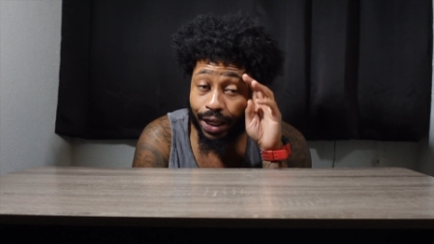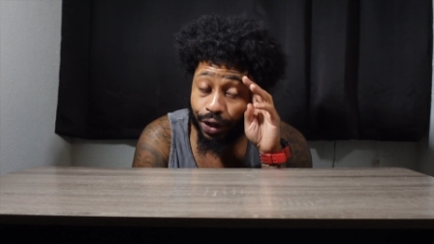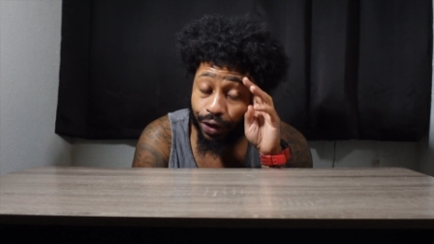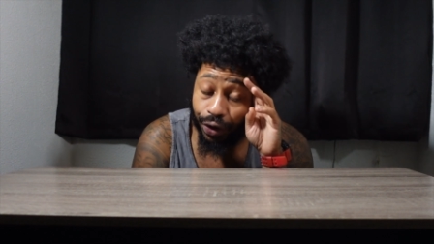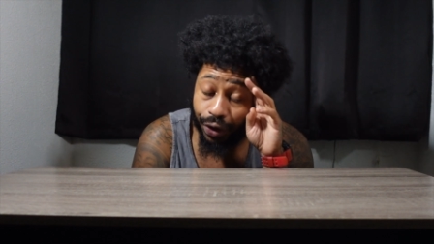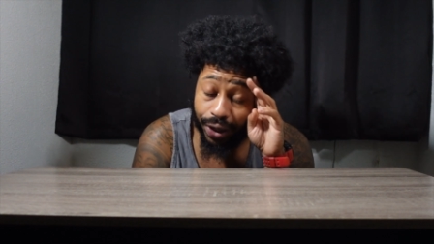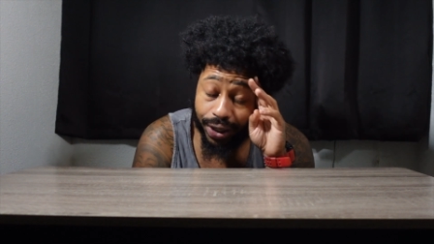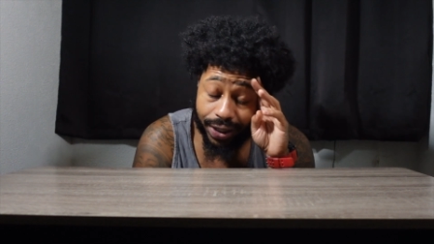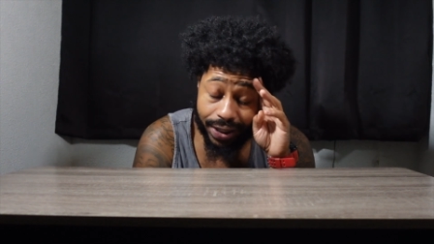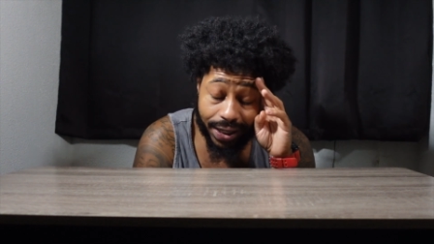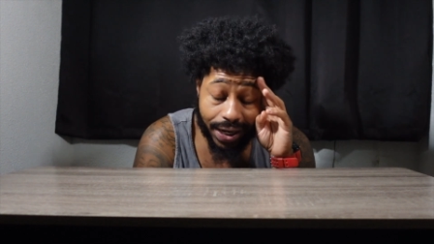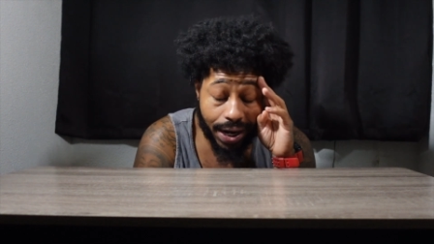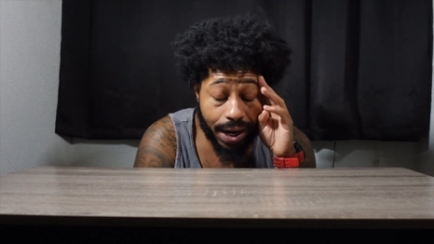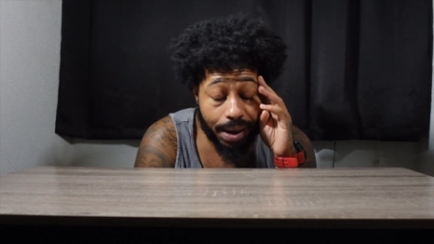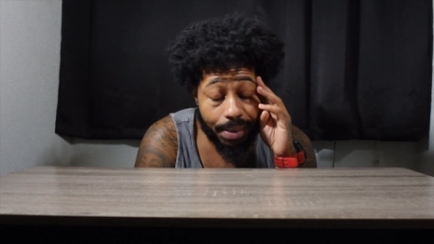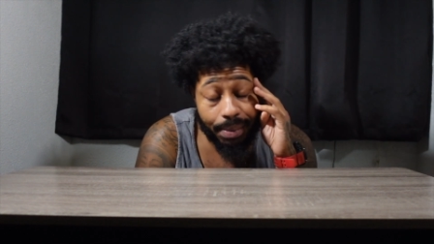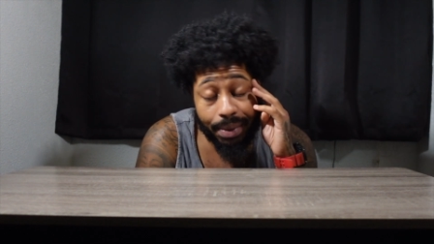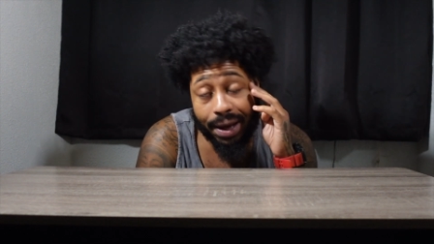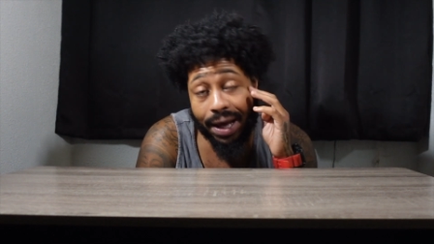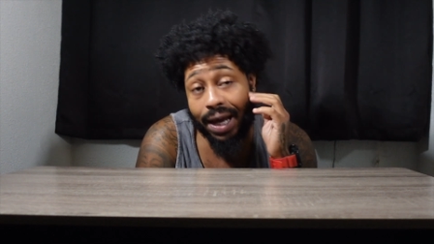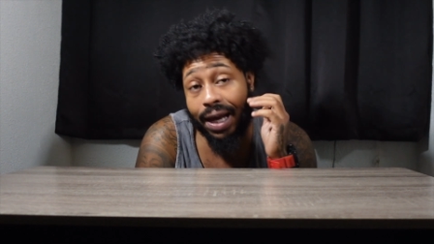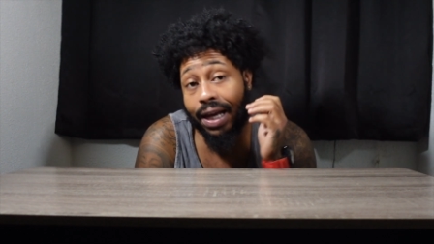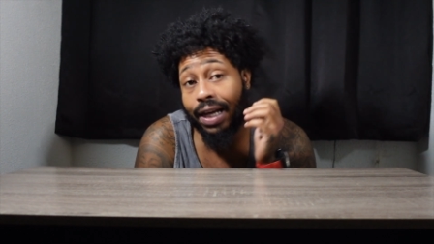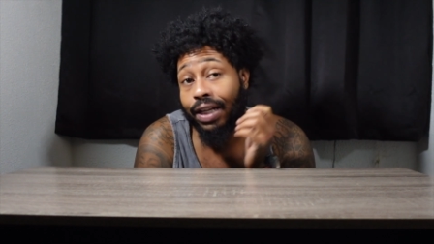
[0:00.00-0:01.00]
you're a
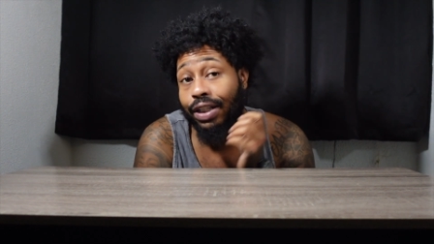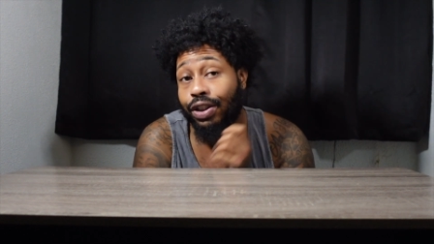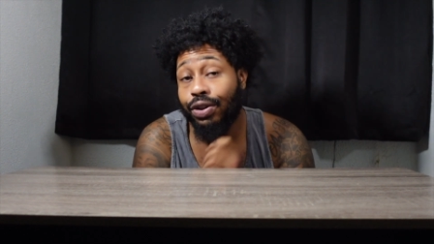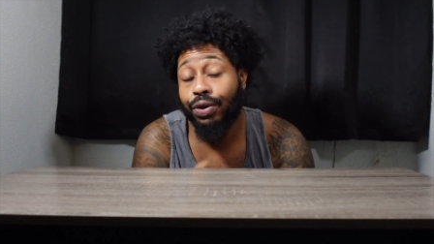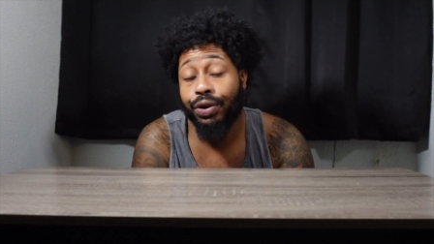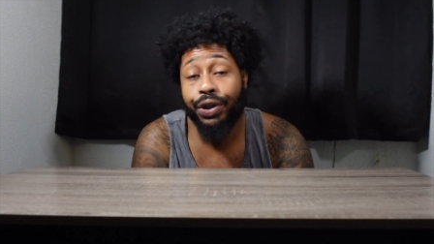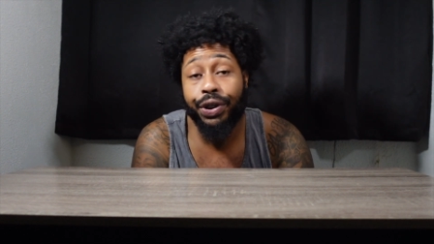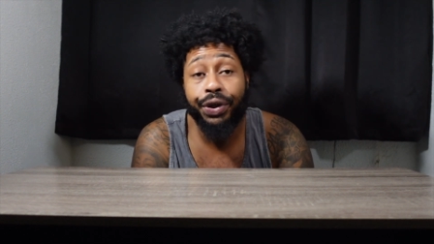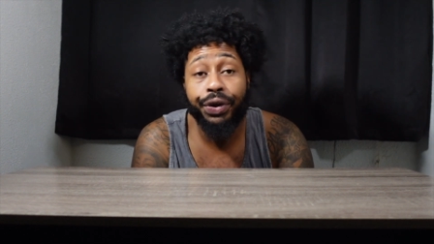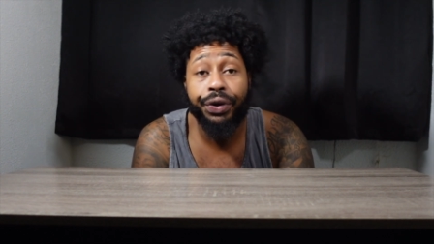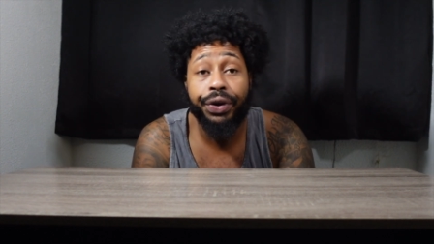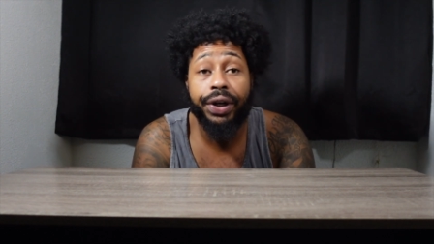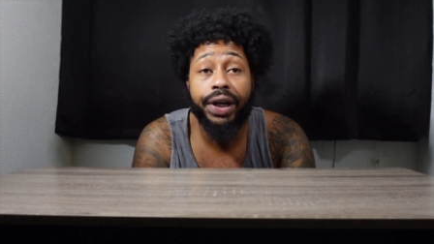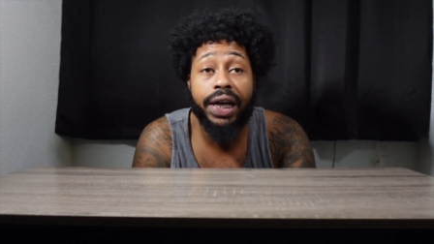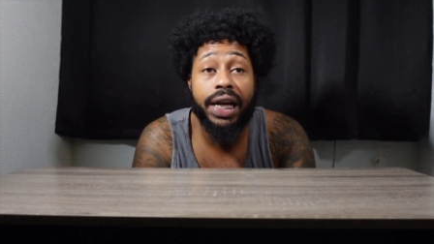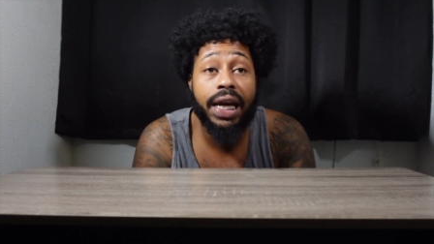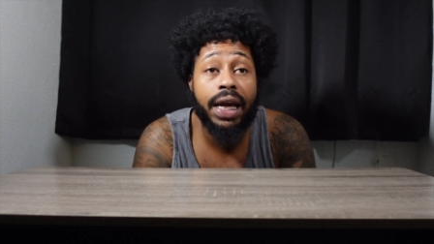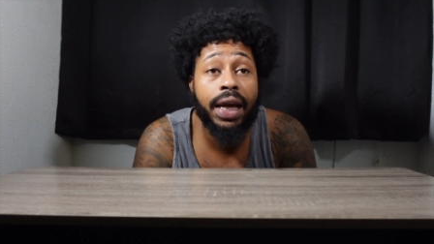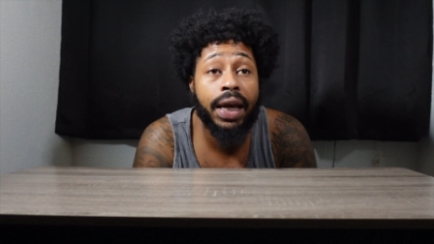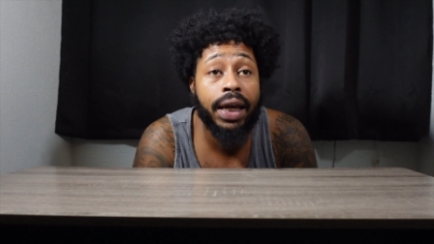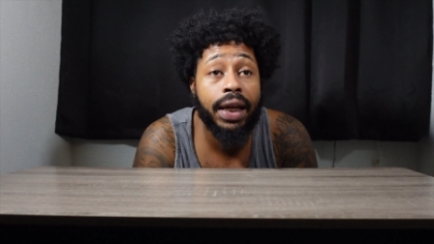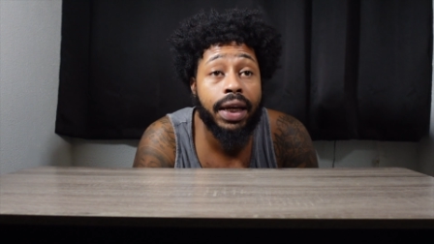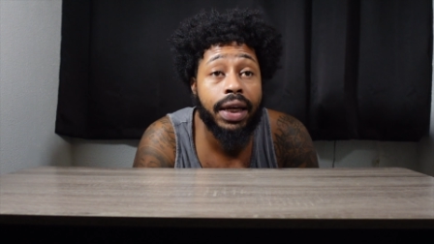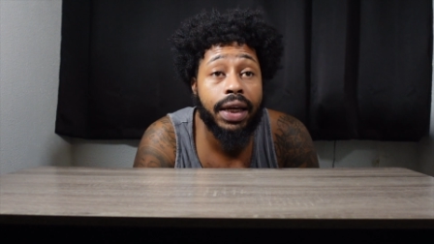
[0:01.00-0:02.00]
dumbass or you're an
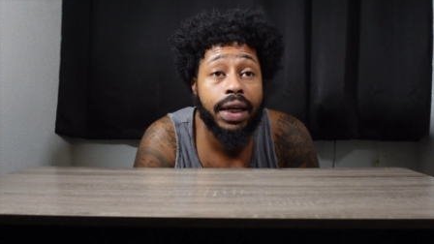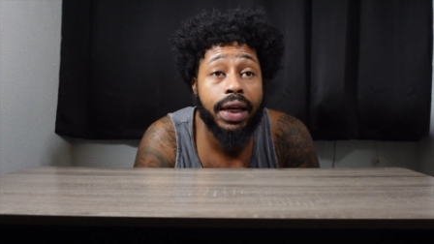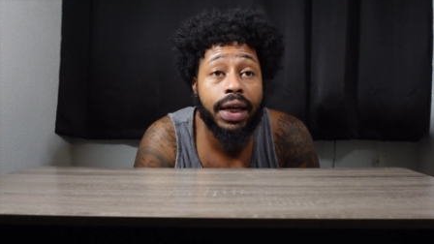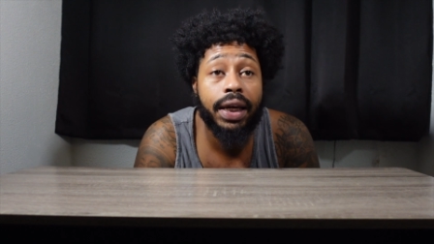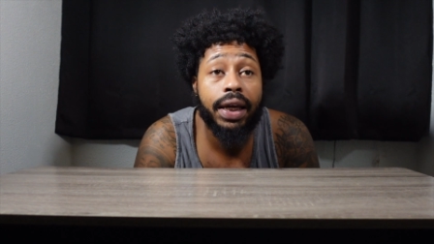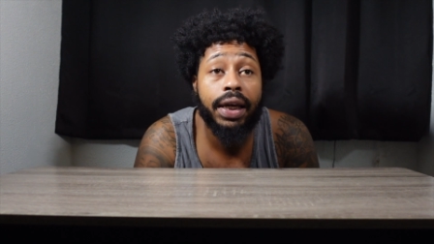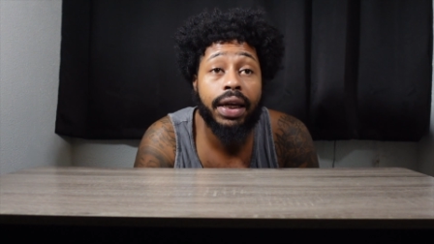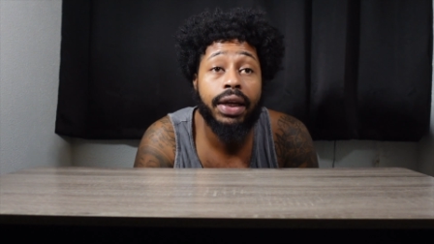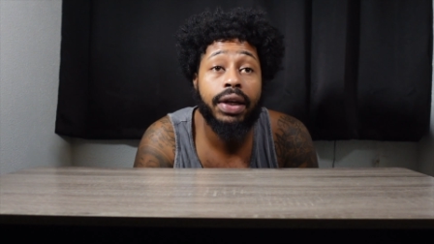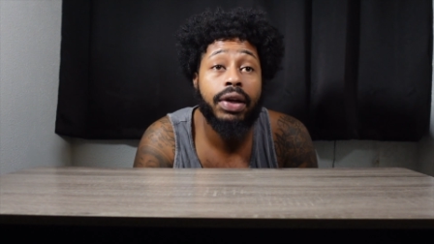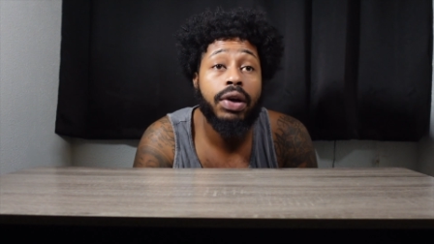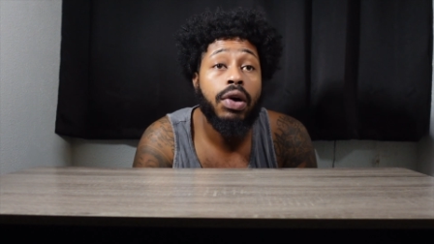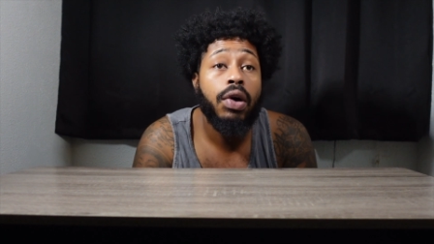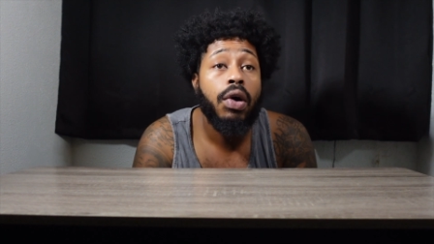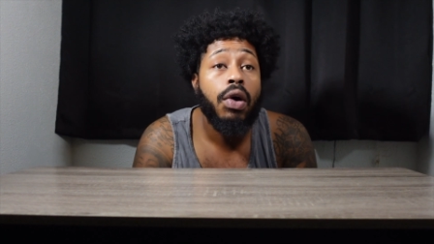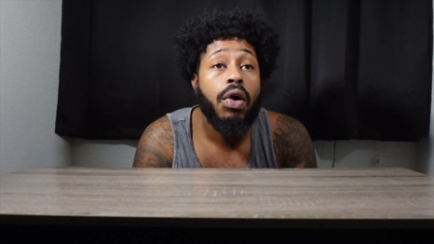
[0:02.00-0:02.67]
idiot